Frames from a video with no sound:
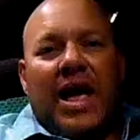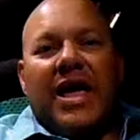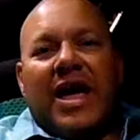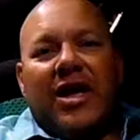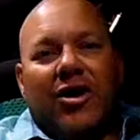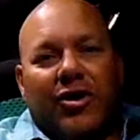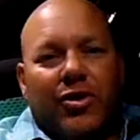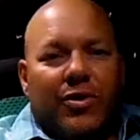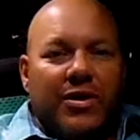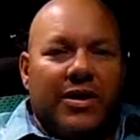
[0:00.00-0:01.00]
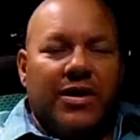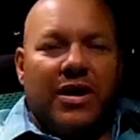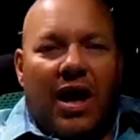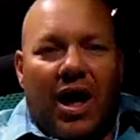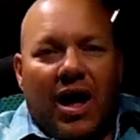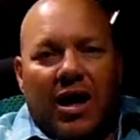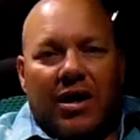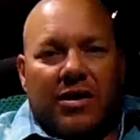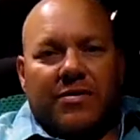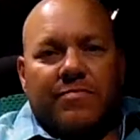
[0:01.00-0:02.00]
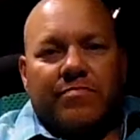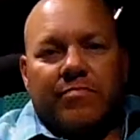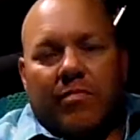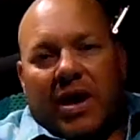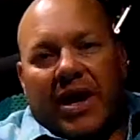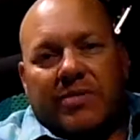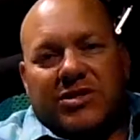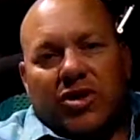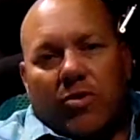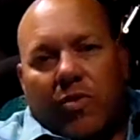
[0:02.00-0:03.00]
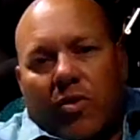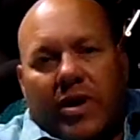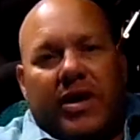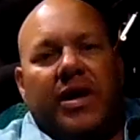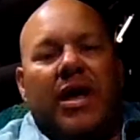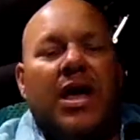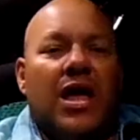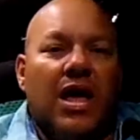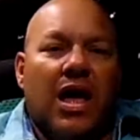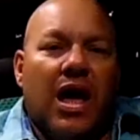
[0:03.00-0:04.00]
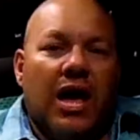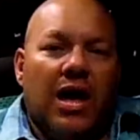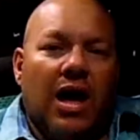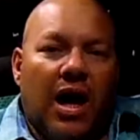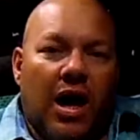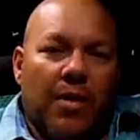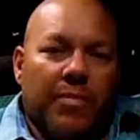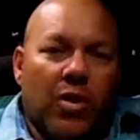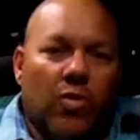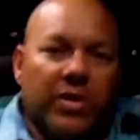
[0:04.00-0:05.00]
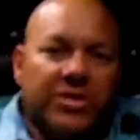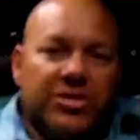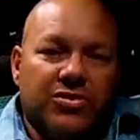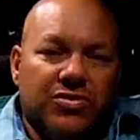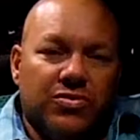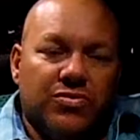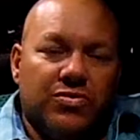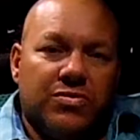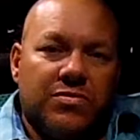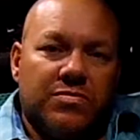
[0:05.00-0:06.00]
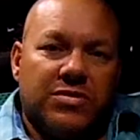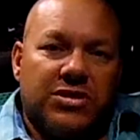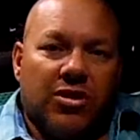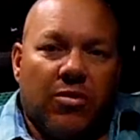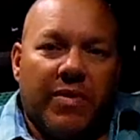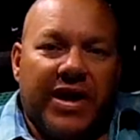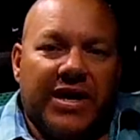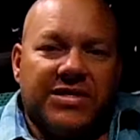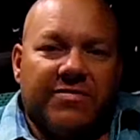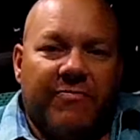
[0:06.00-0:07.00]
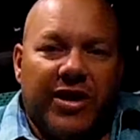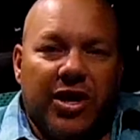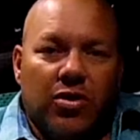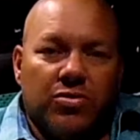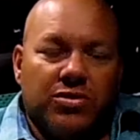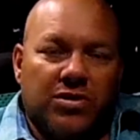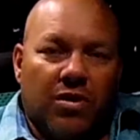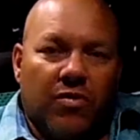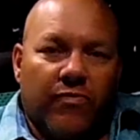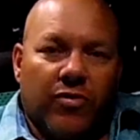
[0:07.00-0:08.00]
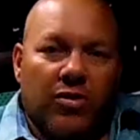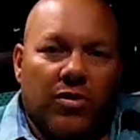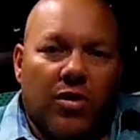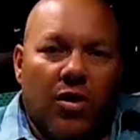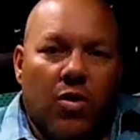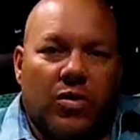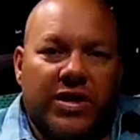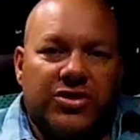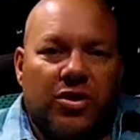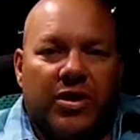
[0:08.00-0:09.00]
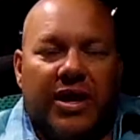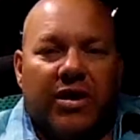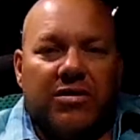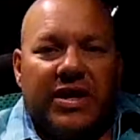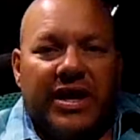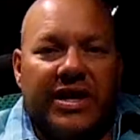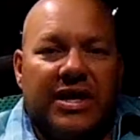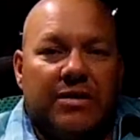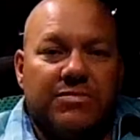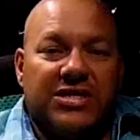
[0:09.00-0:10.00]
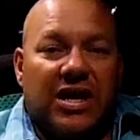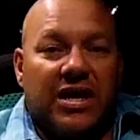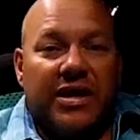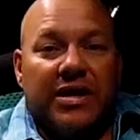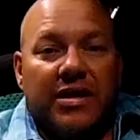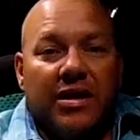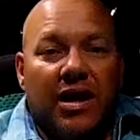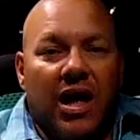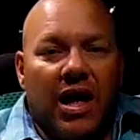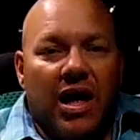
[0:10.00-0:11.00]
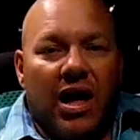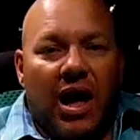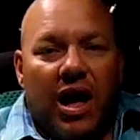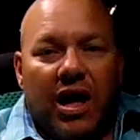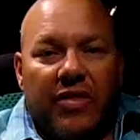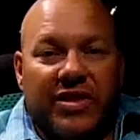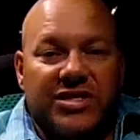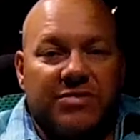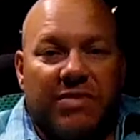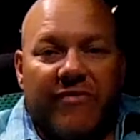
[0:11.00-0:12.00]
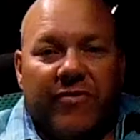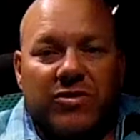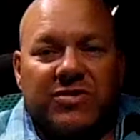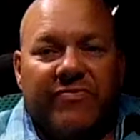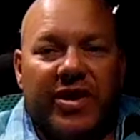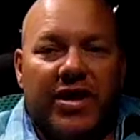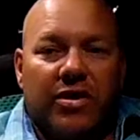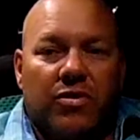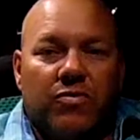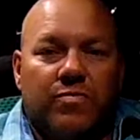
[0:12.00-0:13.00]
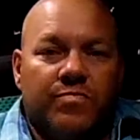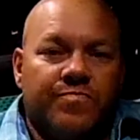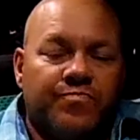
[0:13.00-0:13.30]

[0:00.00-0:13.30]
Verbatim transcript: Hey, how y'all doing? Uh, my name's Doeboy. I'm going to start making some videos over Oakley Trucking on the end dump side. Uh, this is my first video.